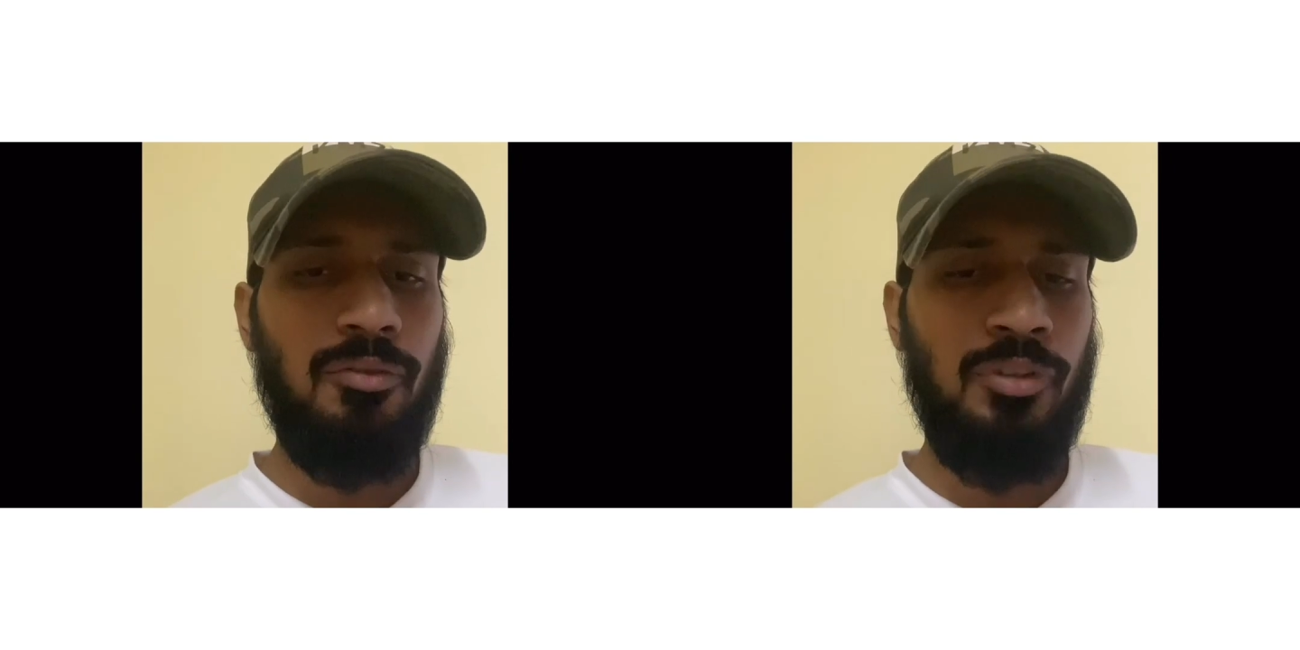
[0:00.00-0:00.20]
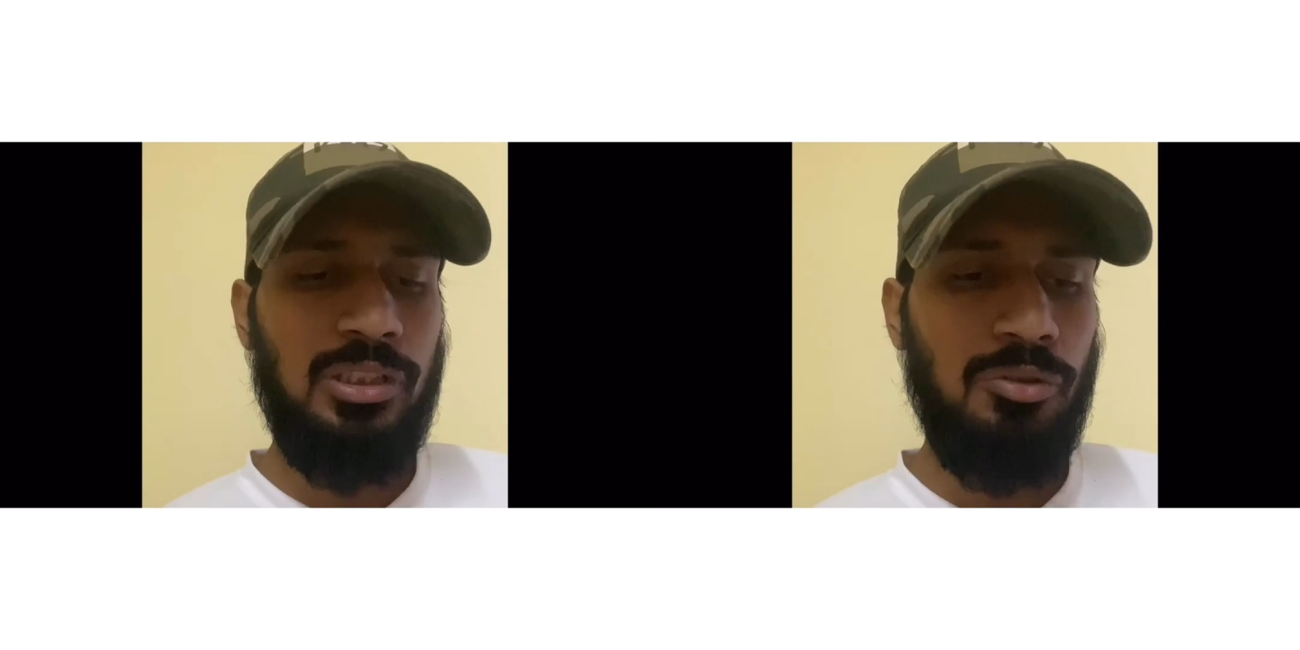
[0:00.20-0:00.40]

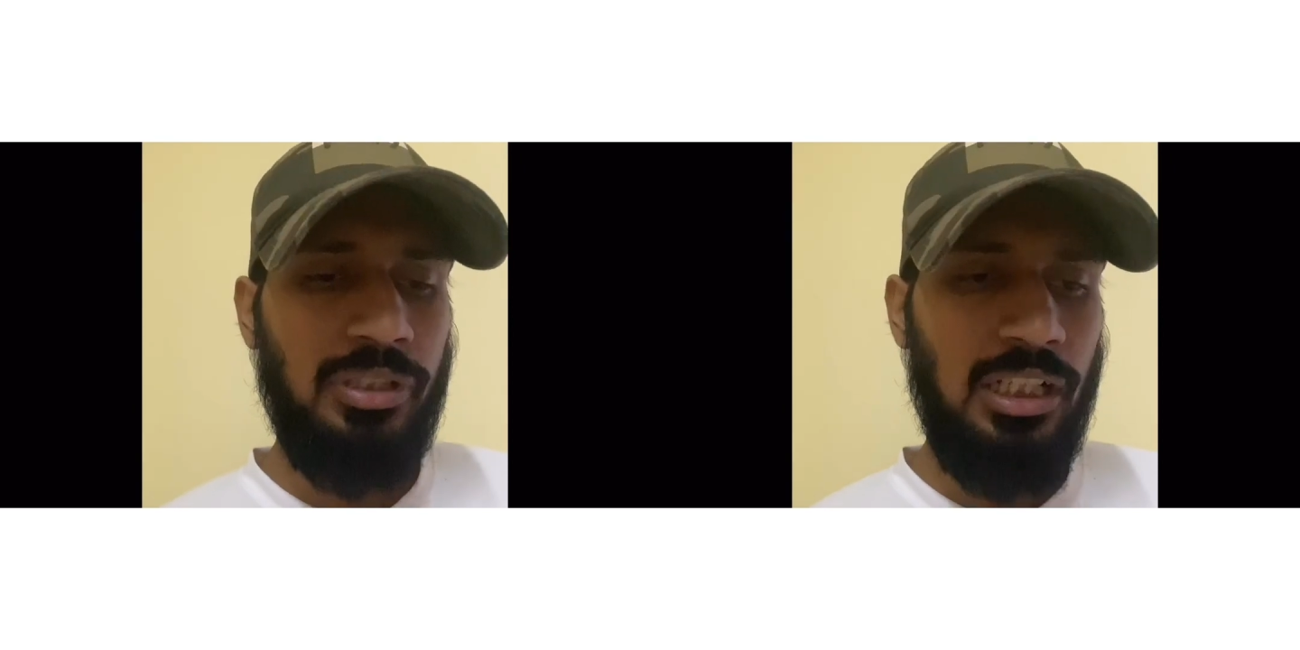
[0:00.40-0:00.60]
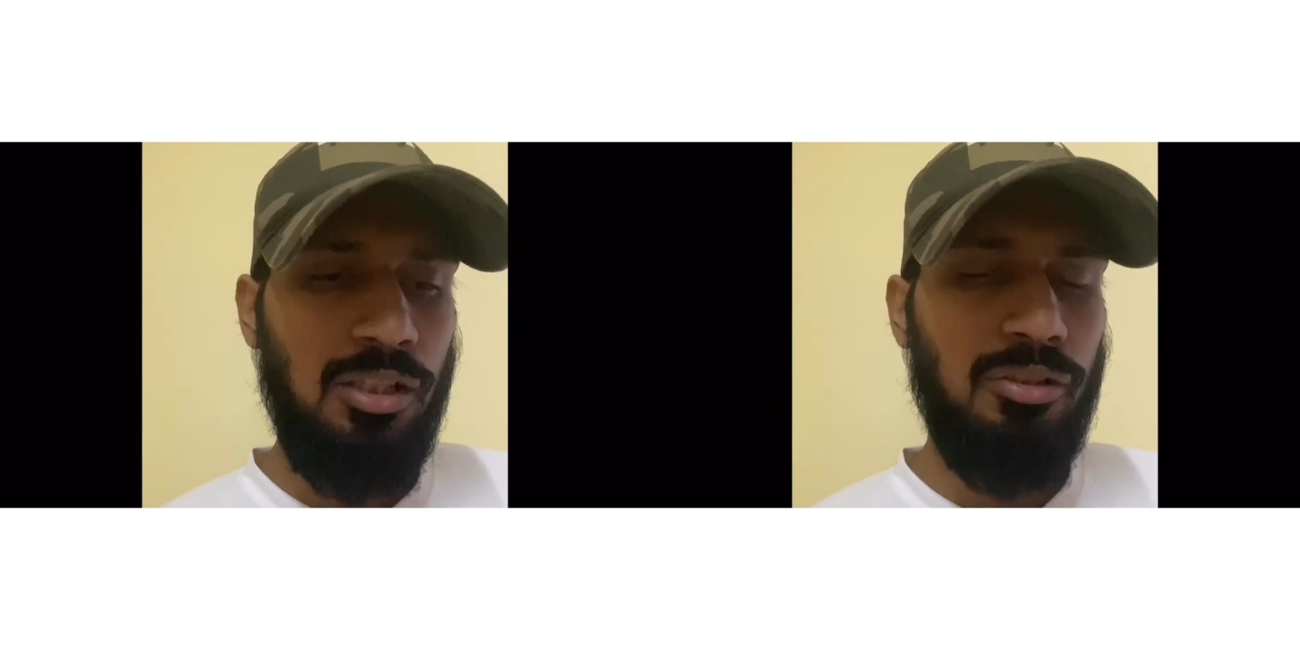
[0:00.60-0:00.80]
Once you
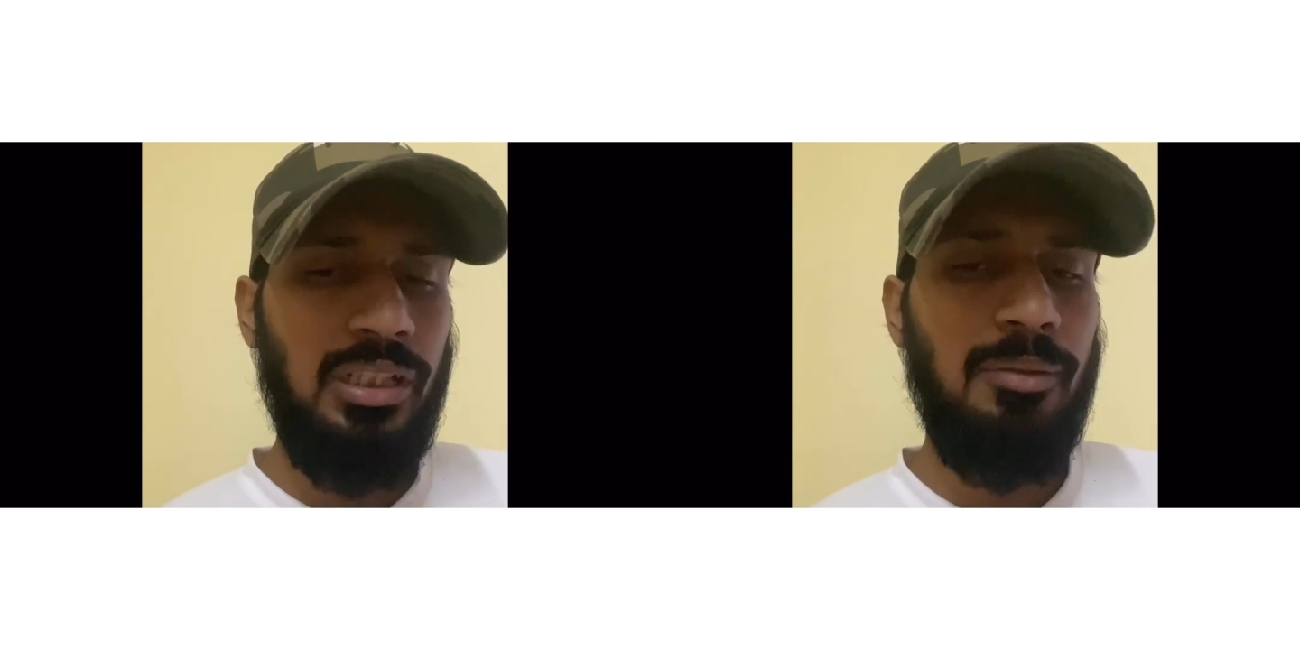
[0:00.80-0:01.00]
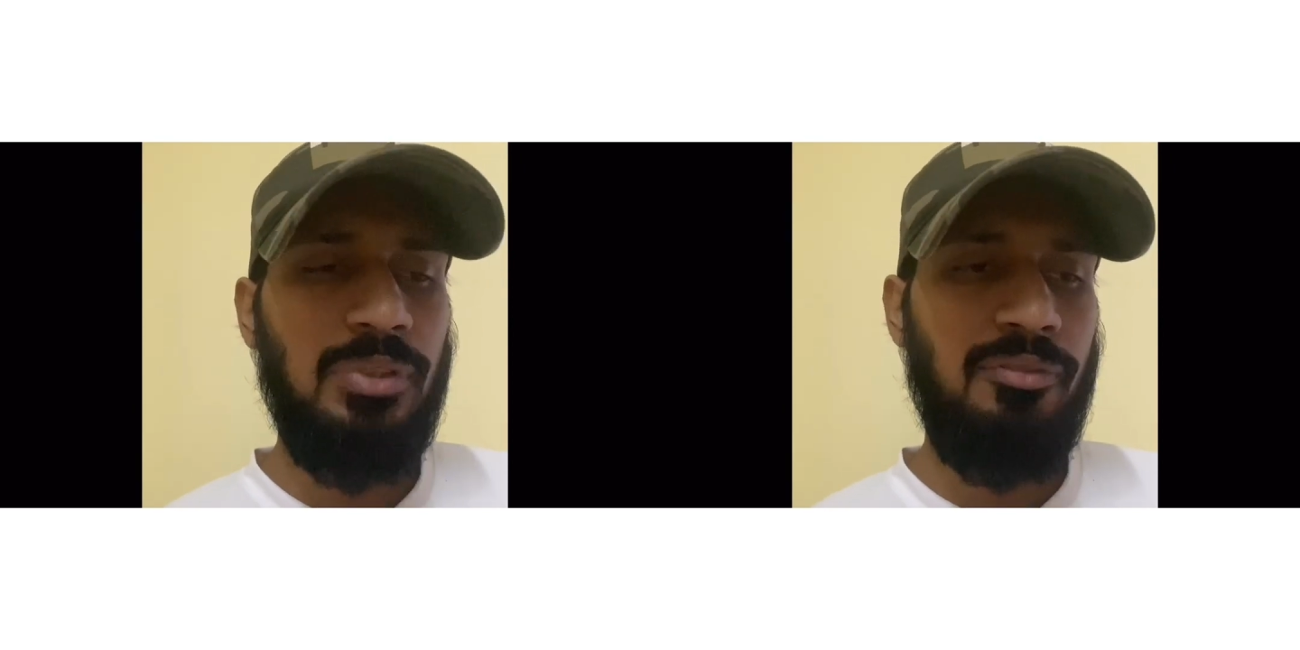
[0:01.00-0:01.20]
tell your name,